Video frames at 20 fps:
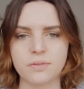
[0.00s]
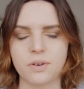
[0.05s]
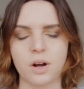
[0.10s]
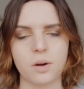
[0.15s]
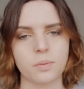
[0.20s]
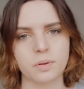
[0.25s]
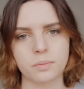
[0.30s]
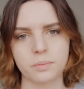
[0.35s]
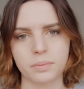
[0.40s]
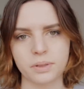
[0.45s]
give
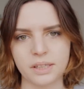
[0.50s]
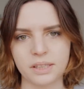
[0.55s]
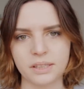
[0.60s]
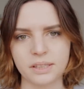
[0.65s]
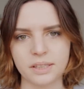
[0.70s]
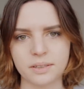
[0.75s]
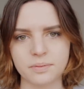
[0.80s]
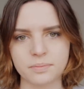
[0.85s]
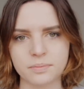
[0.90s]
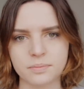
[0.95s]
up
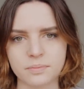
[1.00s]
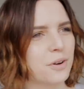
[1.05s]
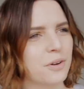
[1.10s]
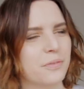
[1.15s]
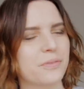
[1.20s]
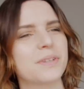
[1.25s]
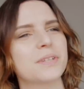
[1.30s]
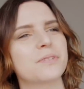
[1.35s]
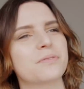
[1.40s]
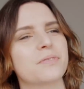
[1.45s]
completely. I
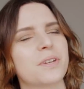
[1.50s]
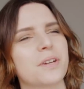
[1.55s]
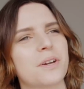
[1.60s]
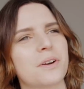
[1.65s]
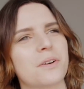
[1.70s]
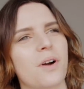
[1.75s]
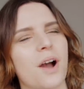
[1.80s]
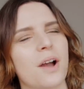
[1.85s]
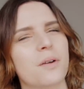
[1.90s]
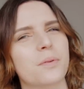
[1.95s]
thought for this
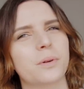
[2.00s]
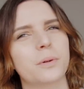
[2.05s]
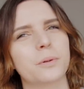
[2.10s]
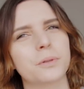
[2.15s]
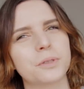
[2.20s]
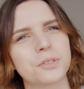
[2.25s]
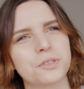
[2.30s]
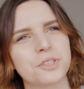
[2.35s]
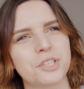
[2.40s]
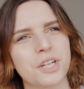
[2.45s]
video, I would
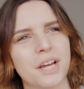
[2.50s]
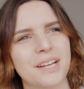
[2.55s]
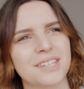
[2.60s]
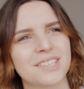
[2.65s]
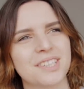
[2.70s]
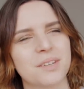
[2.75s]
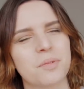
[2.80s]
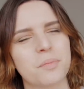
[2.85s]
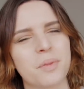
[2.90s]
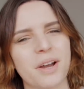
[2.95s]
also share
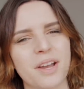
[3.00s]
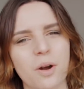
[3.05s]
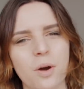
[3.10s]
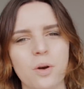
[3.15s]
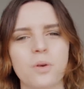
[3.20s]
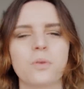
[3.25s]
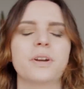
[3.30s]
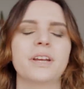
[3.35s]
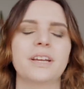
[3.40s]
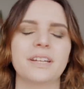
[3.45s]
some of my
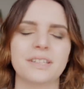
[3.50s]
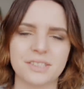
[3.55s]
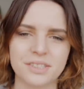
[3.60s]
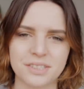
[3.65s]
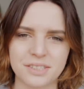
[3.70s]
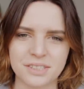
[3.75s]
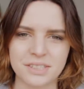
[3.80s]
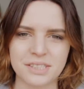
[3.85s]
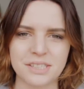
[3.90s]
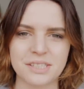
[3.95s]
own
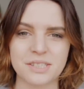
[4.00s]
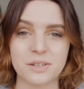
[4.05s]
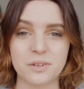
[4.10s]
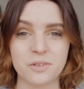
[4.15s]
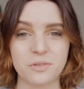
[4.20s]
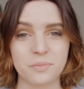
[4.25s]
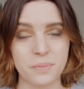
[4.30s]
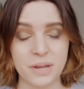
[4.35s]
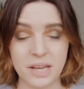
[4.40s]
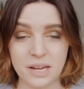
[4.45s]
instances
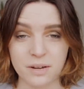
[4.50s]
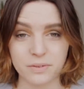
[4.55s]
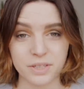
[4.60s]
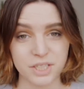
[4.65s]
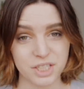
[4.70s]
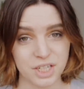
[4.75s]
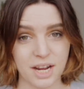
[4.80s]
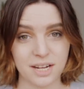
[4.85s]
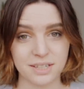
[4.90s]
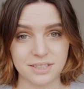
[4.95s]
of being
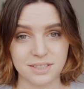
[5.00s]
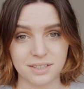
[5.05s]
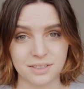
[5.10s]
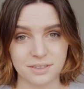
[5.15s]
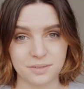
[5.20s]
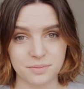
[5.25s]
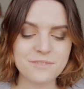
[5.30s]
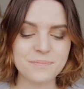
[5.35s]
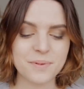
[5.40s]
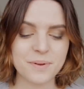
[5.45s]
rejected.
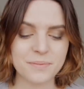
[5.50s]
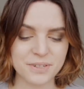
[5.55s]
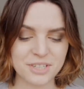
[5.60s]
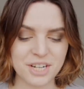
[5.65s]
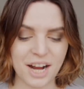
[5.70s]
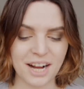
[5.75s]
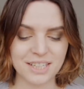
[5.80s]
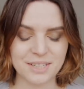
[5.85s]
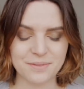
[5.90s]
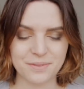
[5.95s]
I have been
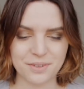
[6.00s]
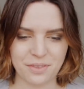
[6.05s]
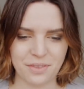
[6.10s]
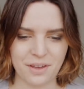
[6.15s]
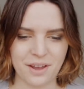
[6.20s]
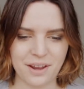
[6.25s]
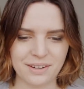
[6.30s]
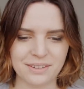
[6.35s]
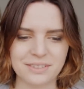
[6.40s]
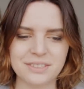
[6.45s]
rejected for
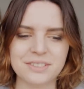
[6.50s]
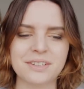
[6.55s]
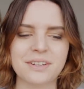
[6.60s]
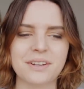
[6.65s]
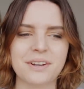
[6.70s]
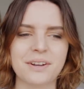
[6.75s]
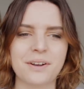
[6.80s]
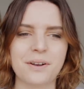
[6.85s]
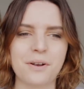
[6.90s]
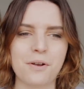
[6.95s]
things
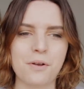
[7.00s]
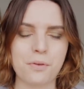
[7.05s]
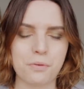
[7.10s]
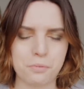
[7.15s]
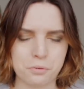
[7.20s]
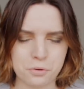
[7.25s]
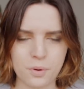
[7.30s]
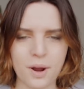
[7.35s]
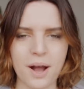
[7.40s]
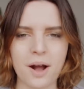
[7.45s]

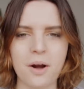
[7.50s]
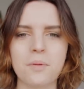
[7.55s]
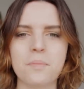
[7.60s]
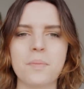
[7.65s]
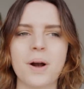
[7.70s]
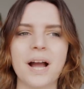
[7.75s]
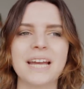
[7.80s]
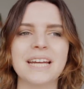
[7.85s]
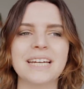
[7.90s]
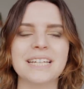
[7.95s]
throughout
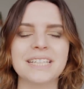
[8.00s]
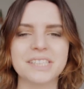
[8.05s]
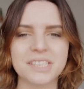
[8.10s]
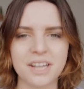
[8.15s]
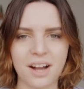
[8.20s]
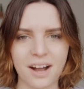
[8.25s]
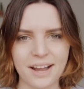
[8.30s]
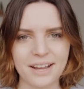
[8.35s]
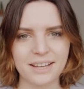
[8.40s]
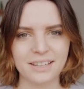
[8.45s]
my
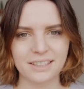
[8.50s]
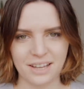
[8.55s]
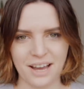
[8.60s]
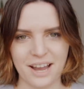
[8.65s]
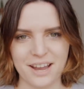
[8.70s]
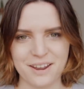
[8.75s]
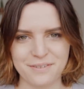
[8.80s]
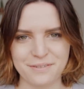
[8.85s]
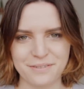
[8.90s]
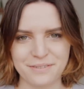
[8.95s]
entire
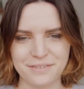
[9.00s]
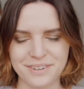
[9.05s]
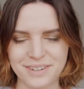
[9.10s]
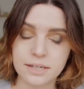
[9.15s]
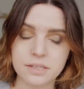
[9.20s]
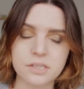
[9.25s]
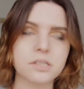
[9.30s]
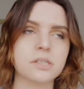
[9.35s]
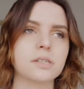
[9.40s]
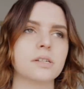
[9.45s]
life.
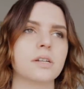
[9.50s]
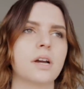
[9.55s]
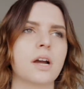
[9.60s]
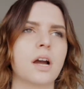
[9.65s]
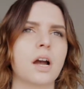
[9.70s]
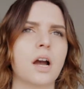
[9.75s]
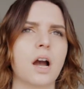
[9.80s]
Dates.